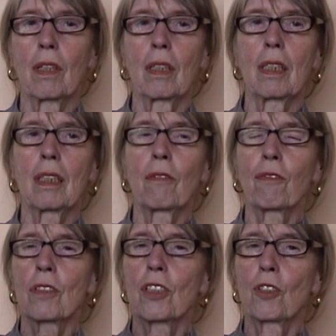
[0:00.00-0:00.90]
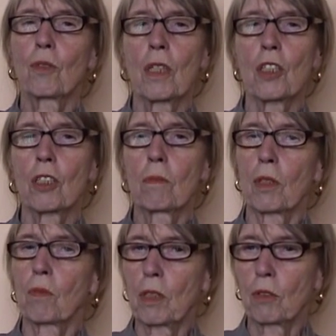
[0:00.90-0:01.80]
in different situations.
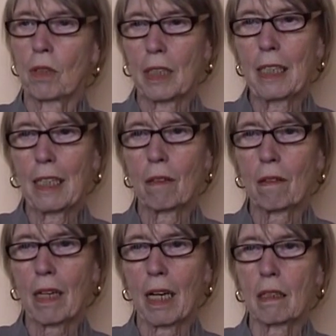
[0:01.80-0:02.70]
But when you really look at